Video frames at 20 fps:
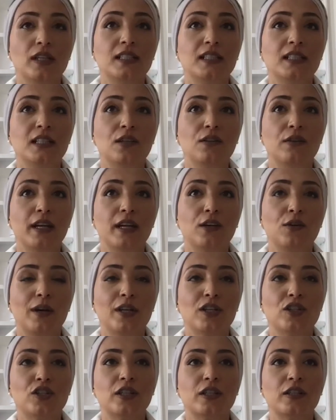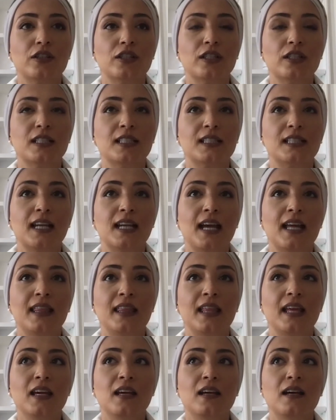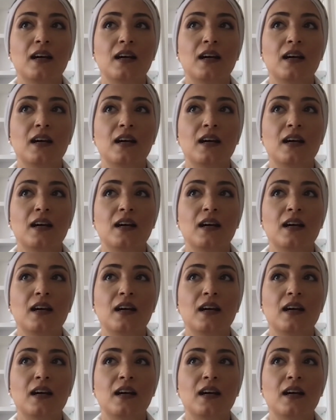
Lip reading: a great question, nurses. And I think,